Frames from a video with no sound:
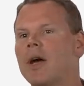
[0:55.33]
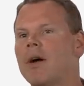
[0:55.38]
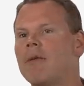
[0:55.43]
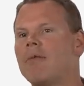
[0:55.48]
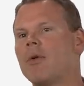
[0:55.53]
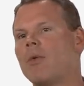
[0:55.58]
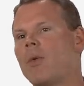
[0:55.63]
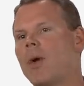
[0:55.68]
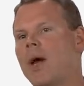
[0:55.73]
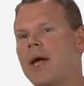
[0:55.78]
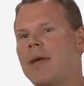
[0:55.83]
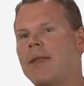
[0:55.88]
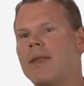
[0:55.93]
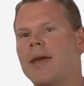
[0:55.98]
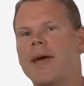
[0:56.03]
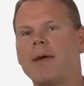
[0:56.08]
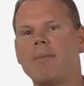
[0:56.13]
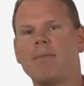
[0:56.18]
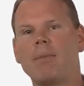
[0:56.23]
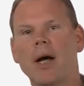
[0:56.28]
of the way
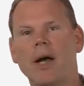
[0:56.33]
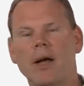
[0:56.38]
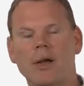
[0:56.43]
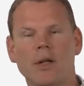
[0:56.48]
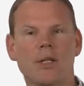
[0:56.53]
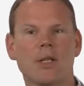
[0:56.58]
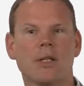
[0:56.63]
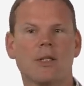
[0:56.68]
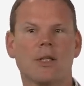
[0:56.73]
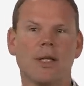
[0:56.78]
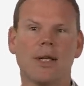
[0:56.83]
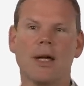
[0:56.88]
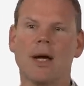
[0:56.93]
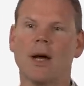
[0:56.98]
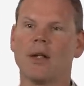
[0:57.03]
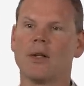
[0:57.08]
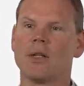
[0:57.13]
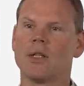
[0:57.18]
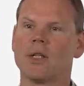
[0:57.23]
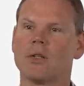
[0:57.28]
that biologists and
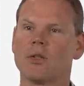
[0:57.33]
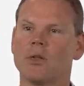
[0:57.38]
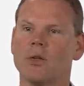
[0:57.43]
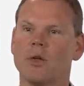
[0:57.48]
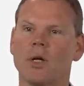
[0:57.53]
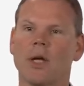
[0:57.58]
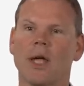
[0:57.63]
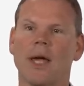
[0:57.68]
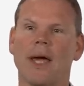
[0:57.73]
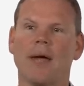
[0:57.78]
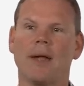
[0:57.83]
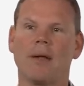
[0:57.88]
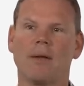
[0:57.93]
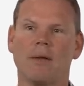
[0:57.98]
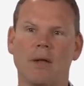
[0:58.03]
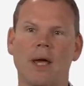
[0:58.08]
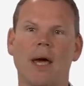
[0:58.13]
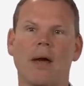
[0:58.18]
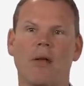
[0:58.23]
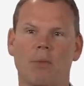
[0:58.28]
ecologists look at
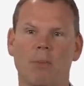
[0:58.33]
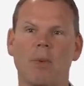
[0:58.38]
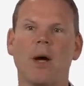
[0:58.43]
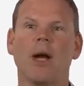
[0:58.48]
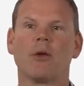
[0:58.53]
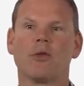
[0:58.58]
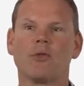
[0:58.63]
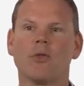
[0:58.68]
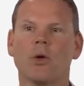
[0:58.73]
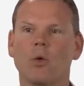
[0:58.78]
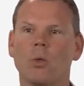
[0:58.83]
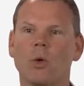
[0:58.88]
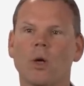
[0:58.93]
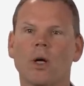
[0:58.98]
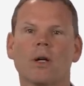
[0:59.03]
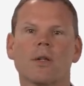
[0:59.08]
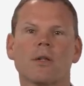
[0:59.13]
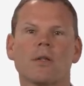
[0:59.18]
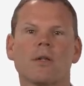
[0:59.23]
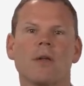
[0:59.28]
how the biosphere
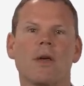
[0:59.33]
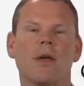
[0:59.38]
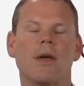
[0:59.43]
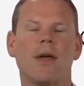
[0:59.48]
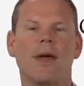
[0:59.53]
works.